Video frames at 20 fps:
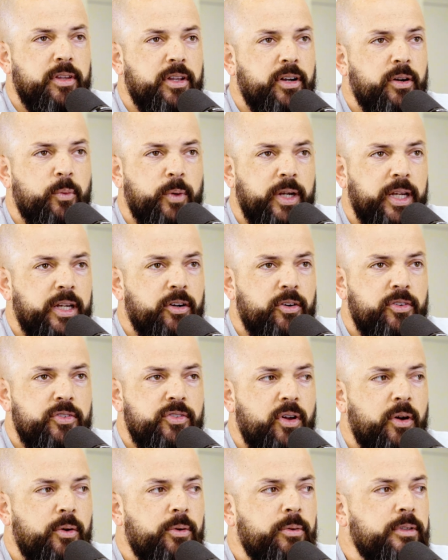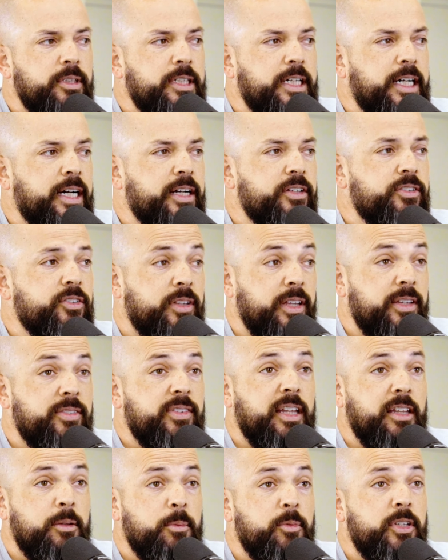within a week or so. So they
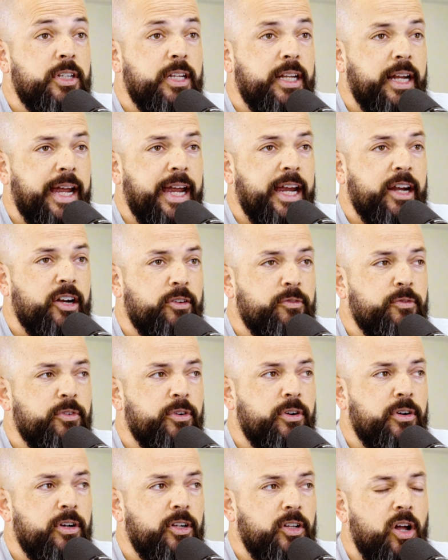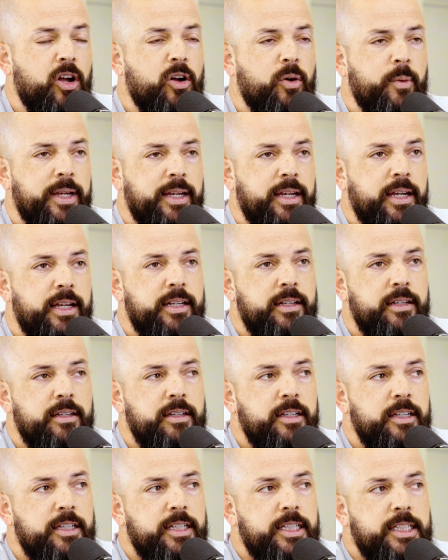sent them to Niagara for a long weekend.
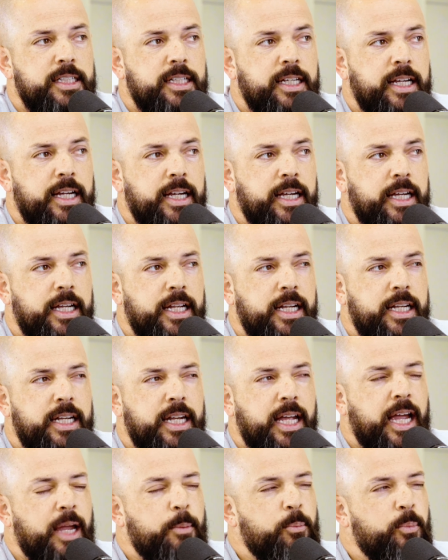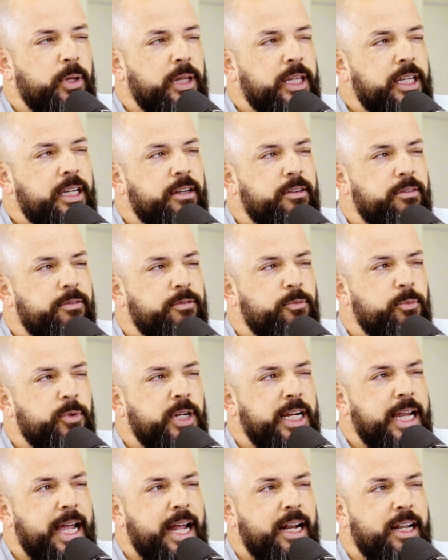And I believe
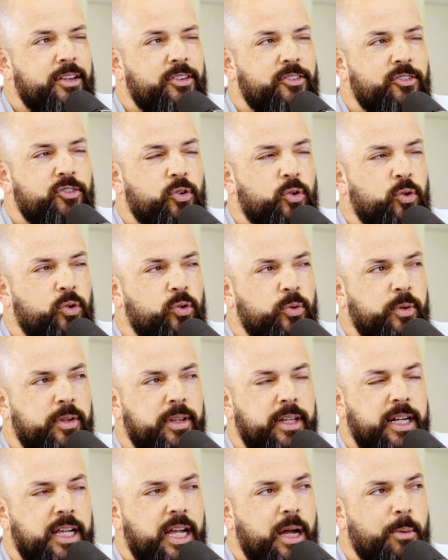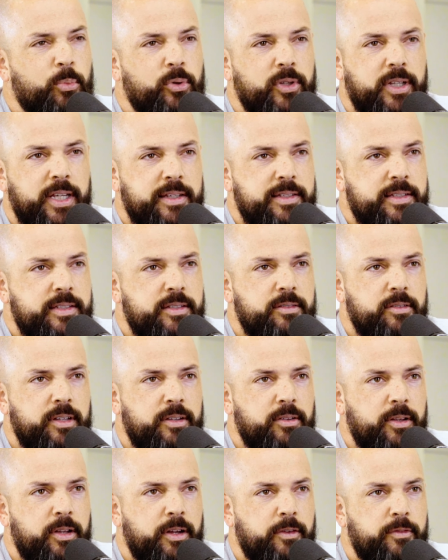we had it sold within a couple of days
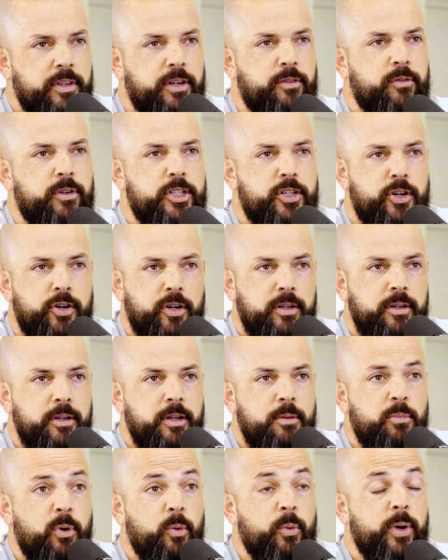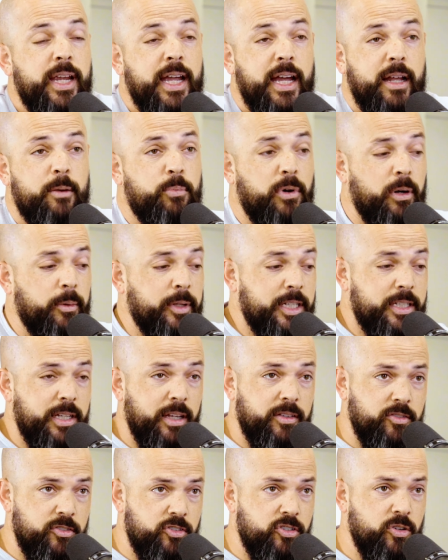of their return. Yeah, but we had probably a
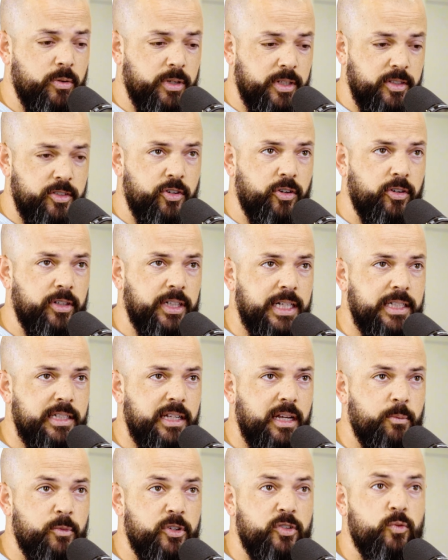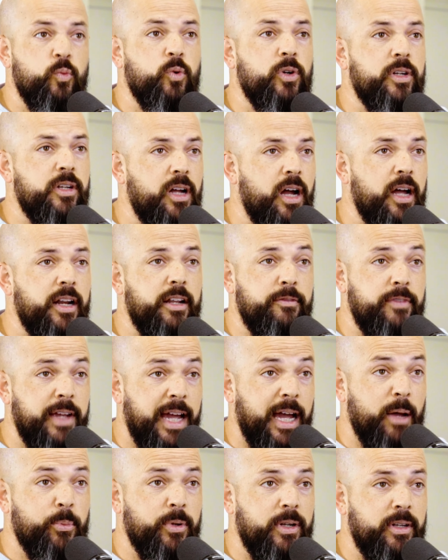dozen showings during that time, which would not have
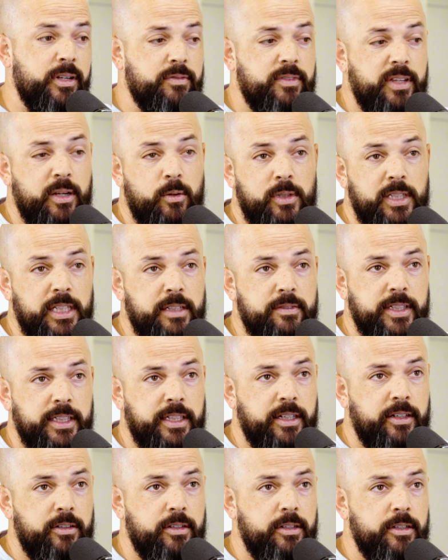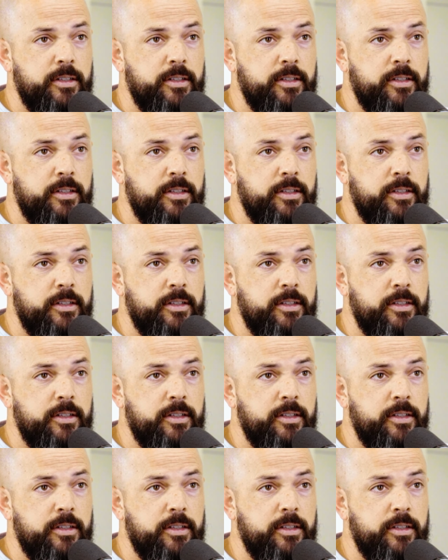happened if they were living there.